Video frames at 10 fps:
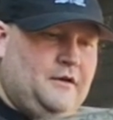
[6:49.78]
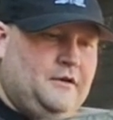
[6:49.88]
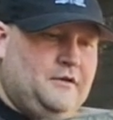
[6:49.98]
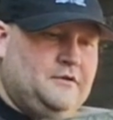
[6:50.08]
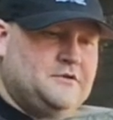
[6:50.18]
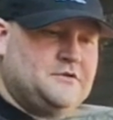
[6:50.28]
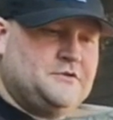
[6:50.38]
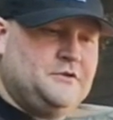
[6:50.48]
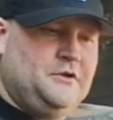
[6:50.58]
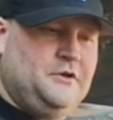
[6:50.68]
then
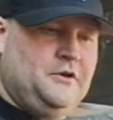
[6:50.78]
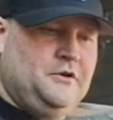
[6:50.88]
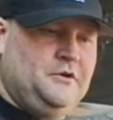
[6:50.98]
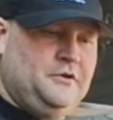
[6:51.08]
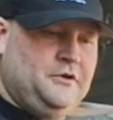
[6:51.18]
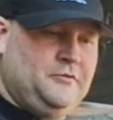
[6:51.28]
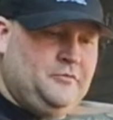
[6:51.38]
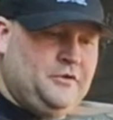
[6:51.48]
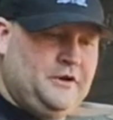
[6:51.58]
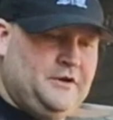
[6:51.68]
slowly
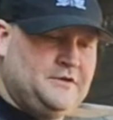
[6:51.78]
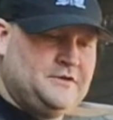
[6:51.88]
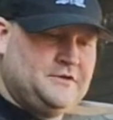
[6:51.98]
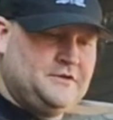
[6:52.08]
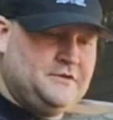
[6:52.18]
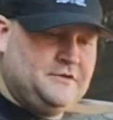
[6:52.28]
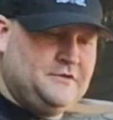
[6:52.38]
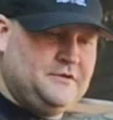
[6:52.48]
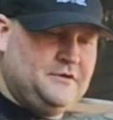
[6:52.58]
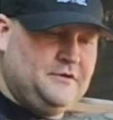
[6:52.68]
compress.
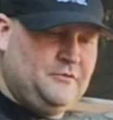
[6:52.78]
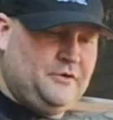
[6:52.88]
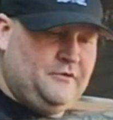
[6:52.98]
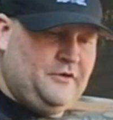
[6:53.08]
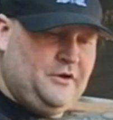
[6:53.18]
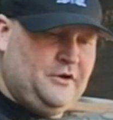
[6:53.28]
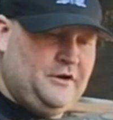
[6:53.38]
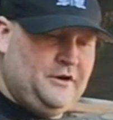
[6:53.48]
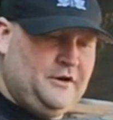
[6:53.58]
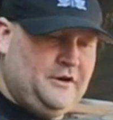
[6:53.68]
I've already
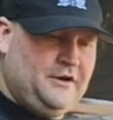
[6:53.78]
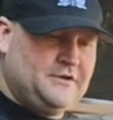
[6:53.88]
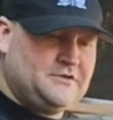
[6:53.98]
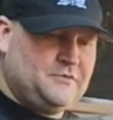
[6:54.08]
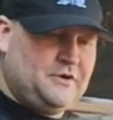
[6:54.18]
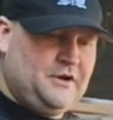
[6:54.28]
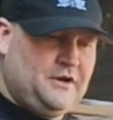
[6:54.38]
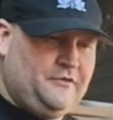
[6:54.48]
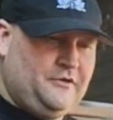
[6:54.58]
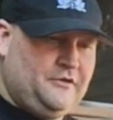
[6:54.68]
got some coffee
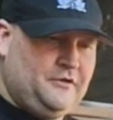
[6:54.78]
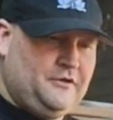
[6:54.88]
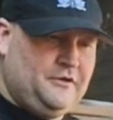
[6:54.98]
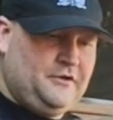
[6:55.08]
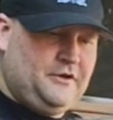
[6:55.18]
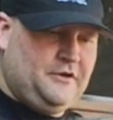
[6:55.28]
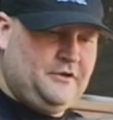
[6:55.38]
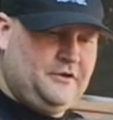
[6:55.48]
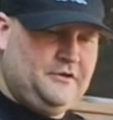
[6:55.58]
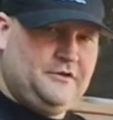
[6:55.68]
running down
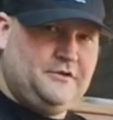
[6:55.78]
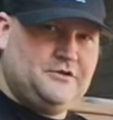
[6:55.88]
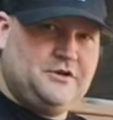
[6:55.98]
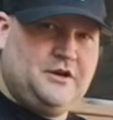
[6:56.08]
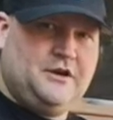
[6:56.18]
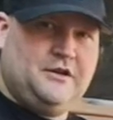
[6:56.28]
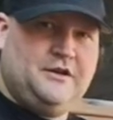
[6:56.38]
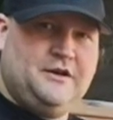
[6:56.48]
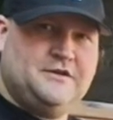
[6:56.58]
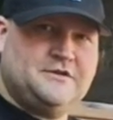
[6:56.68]
into the shot
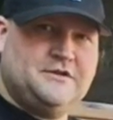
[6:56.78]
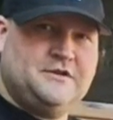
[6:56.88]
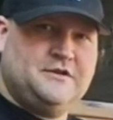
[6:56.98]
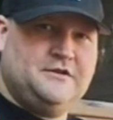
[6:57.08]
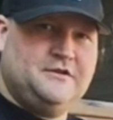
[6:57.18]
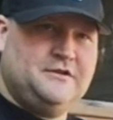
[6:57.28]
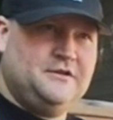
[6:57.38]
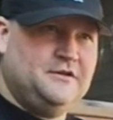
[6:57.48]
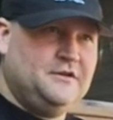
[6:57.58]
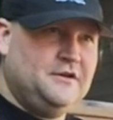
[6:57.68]
glass there.
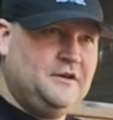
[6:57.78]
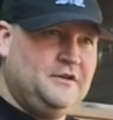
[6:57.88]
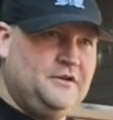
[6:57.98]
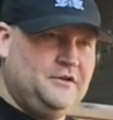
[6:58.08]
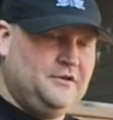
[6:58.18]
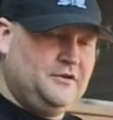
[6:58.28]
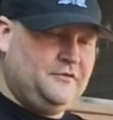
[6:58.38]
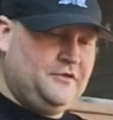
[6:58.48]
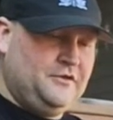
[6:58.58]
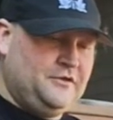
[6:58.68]
Don't know if you
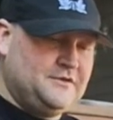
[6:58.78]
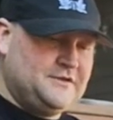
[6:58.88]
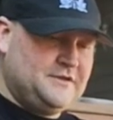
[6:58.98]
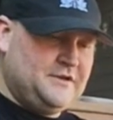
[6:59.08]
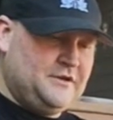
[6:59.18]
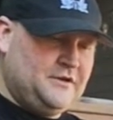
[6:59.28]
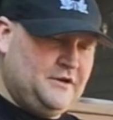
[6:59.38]
can see it or not.